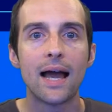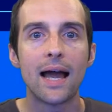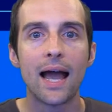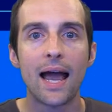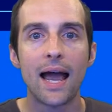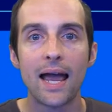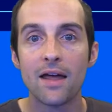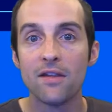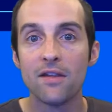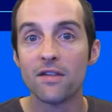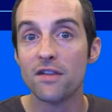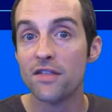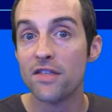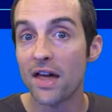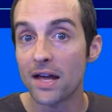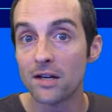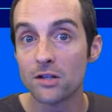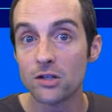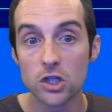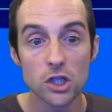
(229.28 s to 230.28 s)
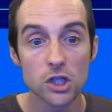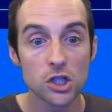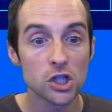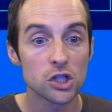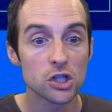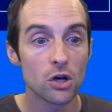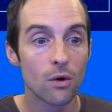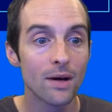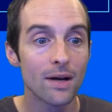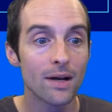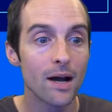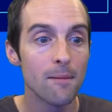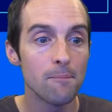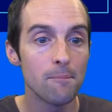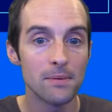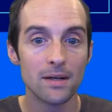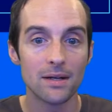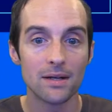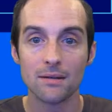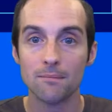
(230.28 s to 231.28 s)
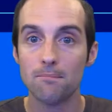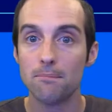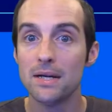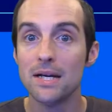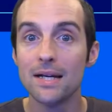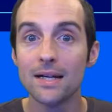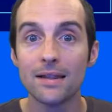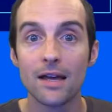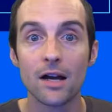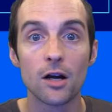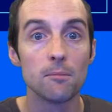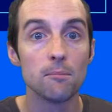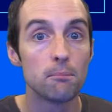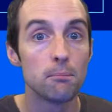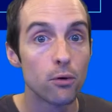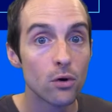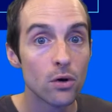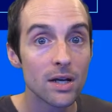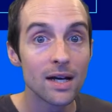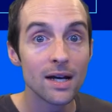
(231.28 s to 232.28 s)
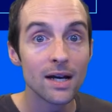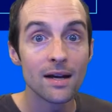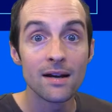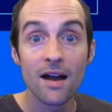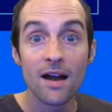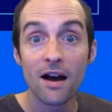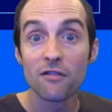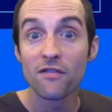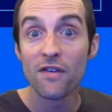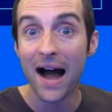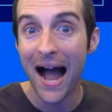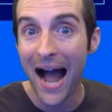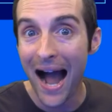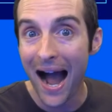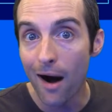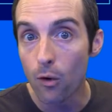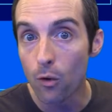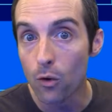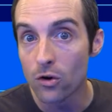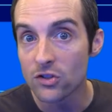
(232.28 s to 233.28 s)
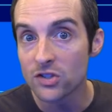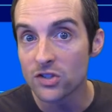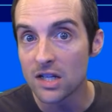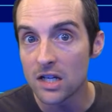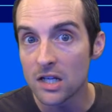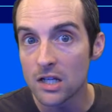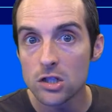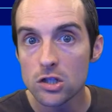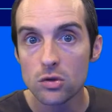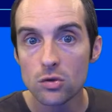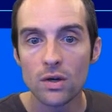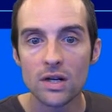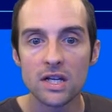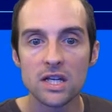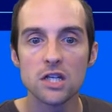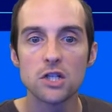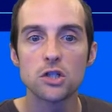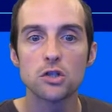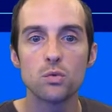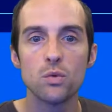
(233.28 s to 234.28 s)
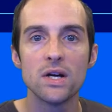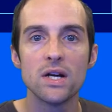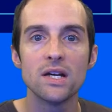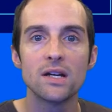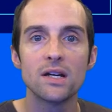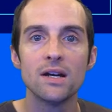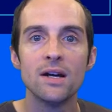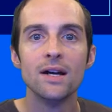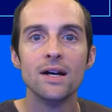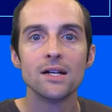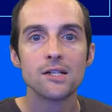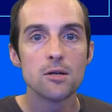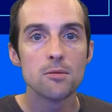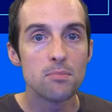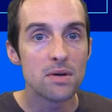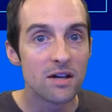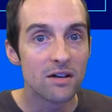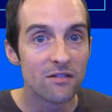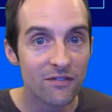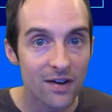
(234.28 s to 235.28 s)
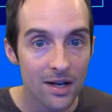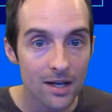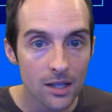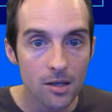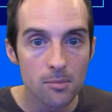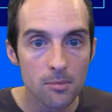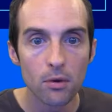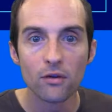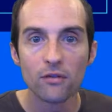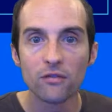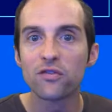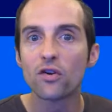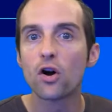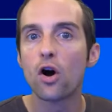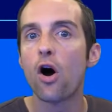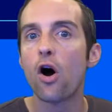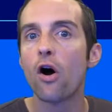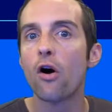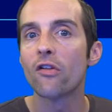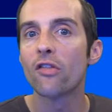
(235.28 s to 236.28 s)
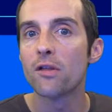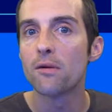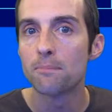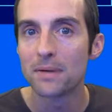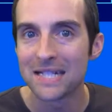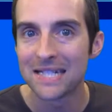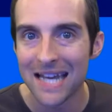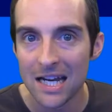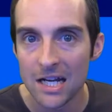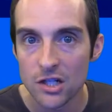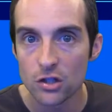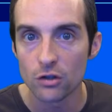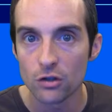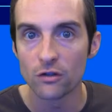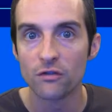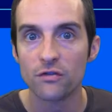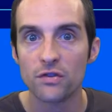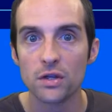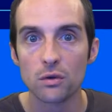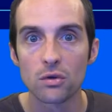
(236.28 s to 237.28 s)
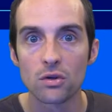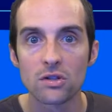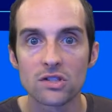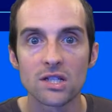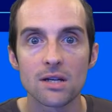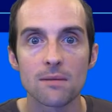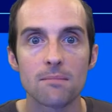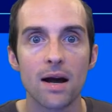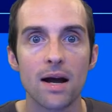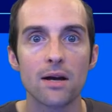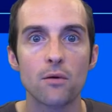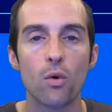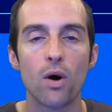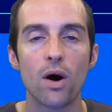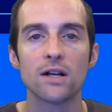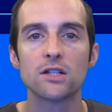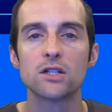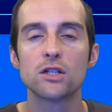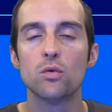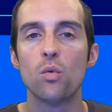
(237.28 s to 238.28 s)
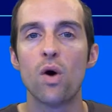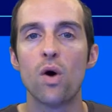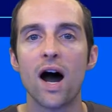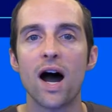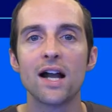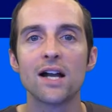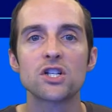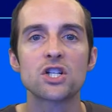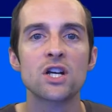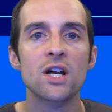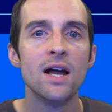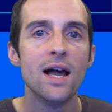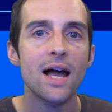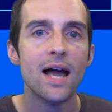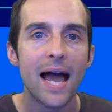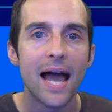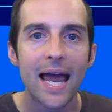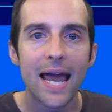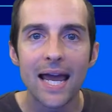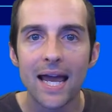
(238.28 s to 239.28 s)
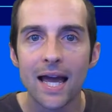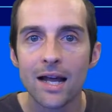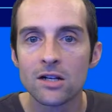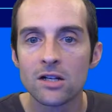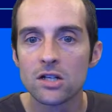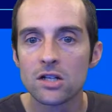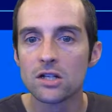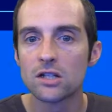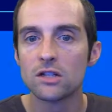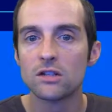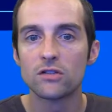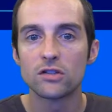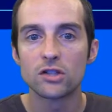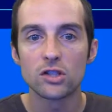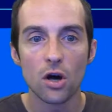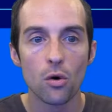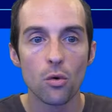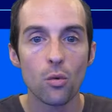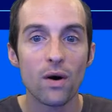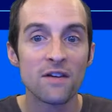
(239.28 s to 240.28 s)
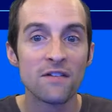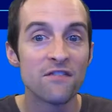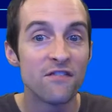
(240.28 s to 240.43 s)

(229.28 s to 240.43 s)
And then just showing up and being there and putting enough hours into it each week to be available for all the potential viewers that might want to watch. And so when